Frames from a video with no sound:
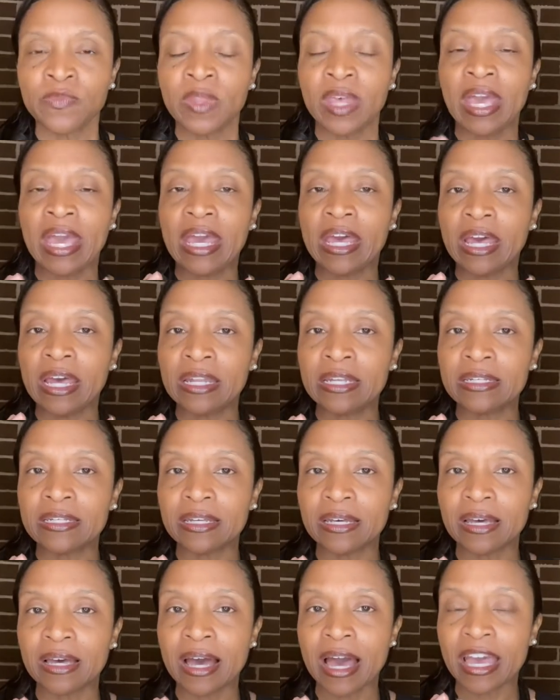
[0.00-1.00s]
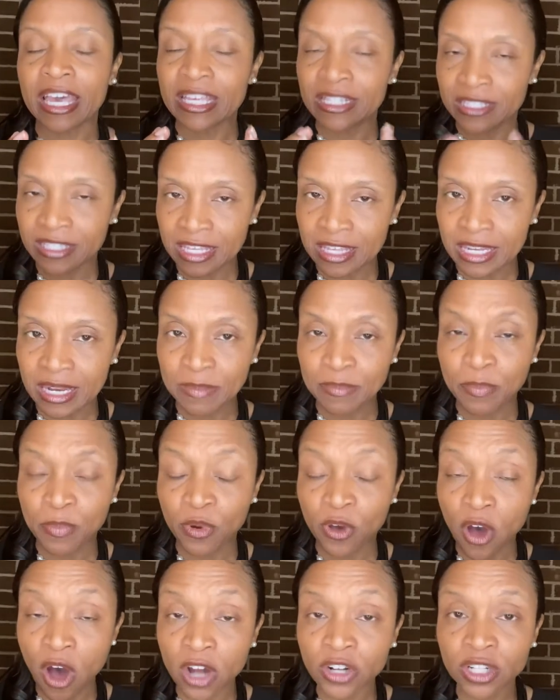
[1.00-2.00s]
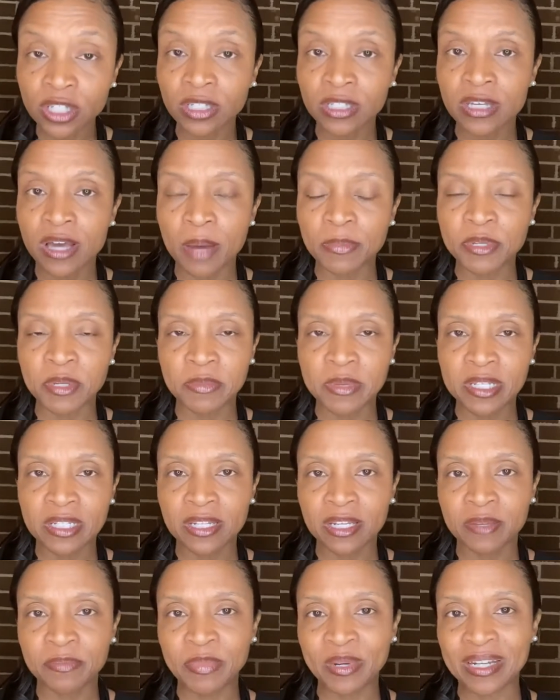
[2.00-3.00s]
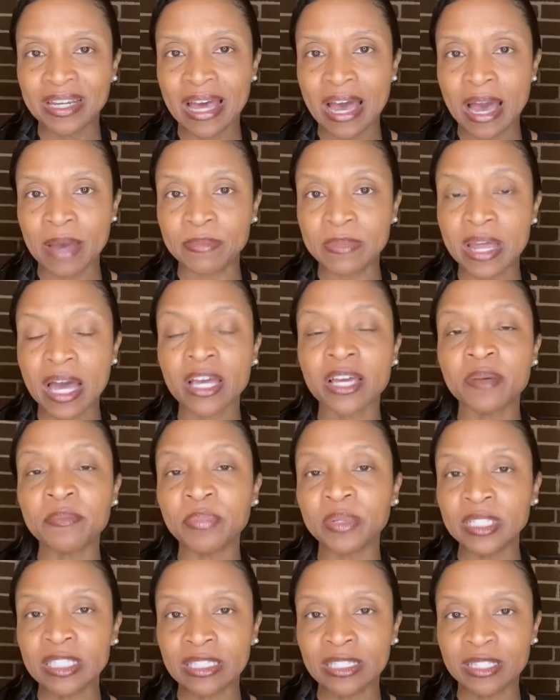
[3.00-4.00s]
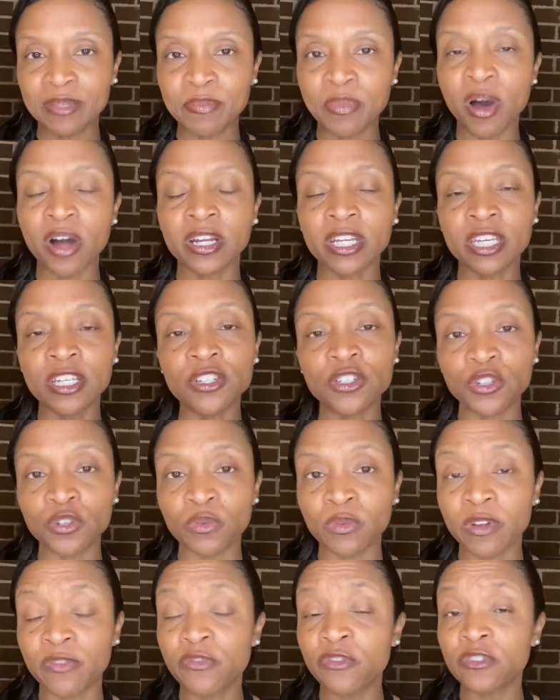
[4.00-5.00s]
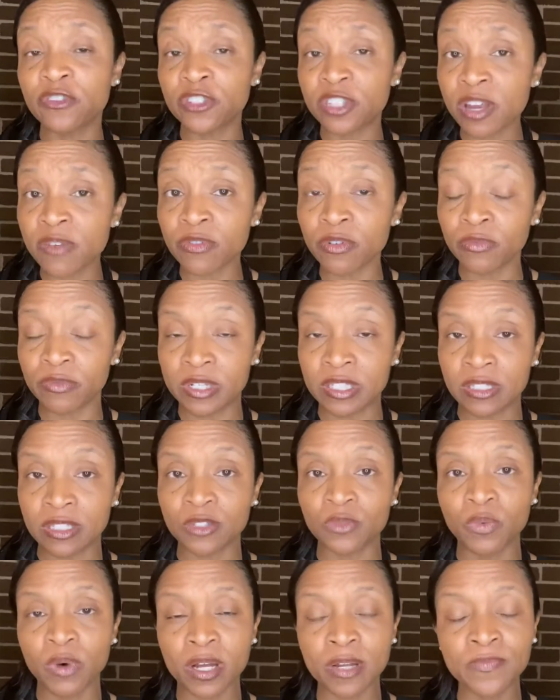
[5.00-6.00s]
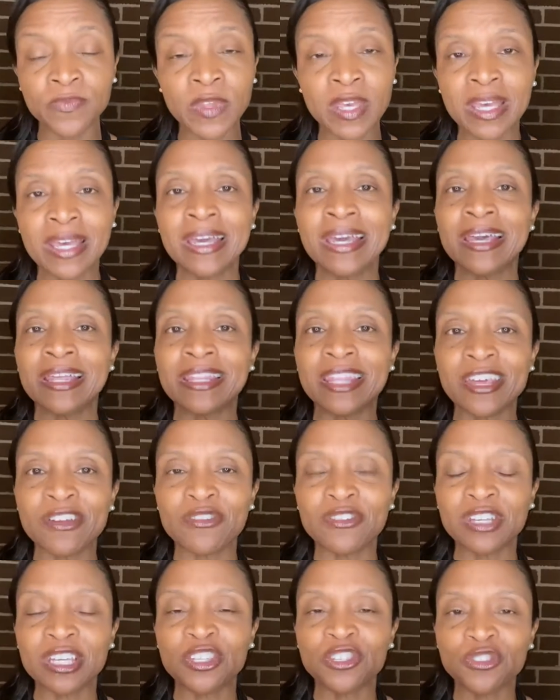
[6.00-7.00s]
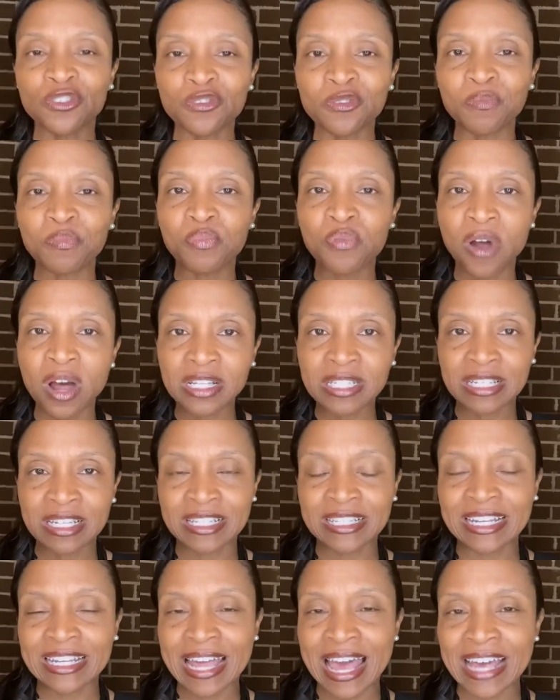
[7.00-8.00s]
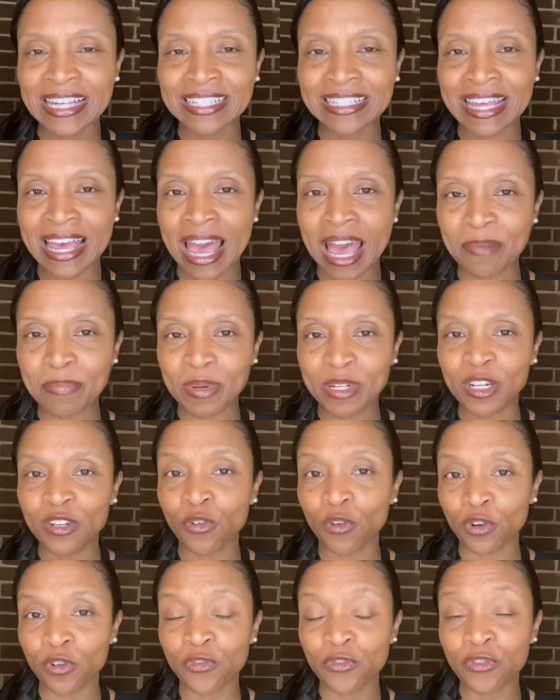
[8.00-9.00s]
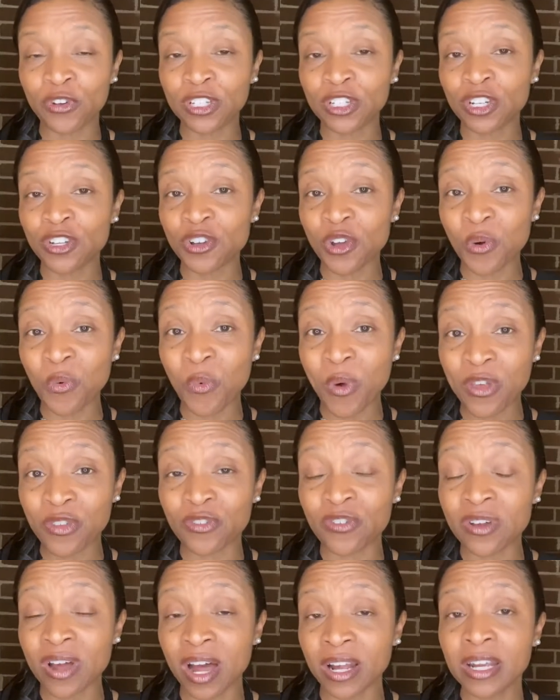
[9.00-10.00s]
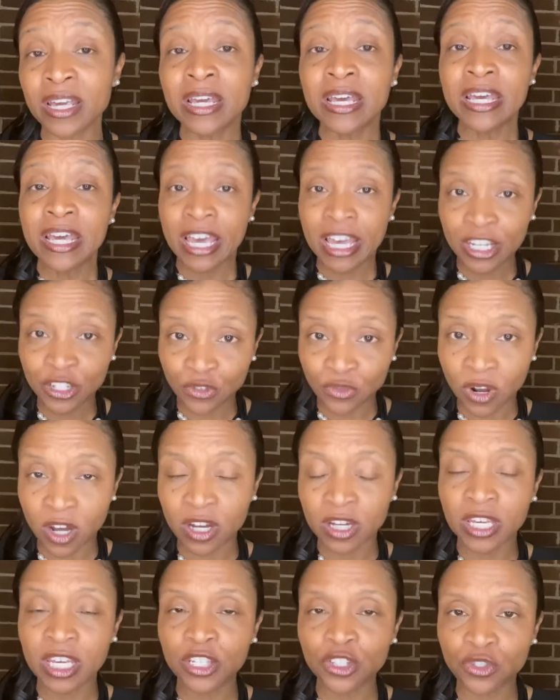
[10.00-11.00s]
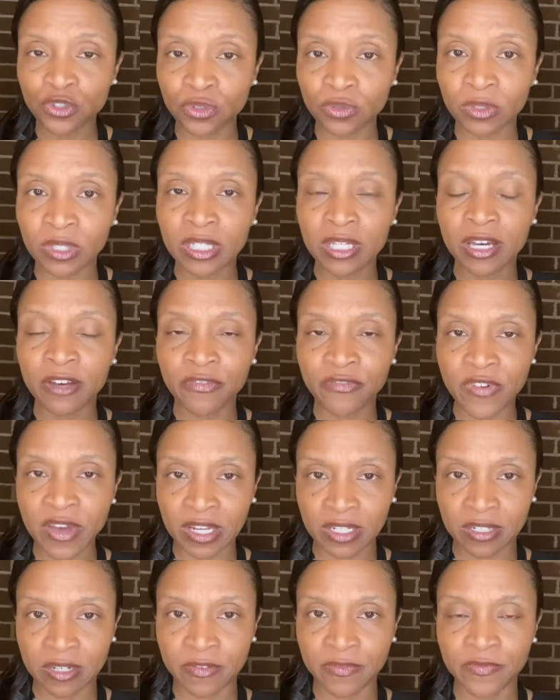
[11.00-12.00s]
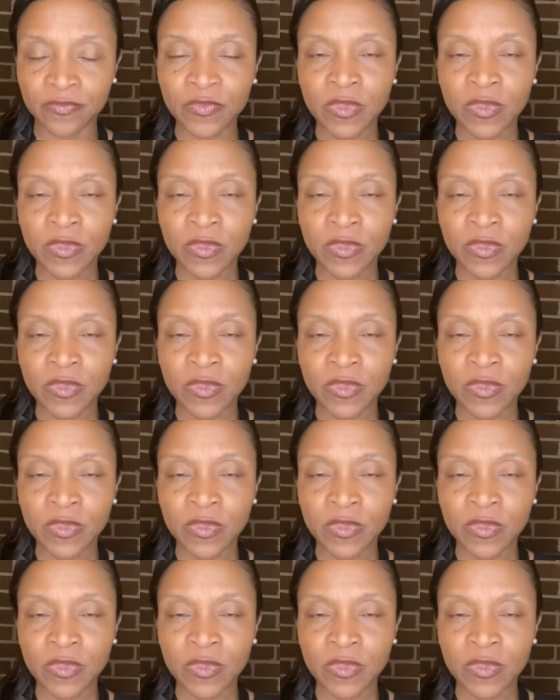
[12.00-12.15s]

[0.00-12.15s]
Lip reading: And I can say that I'm cautiously optimistic, but I'm not completely bought into it for several reasons. One, there's a certain process that has to happen in order for us to know whether or not a drug is truly effective.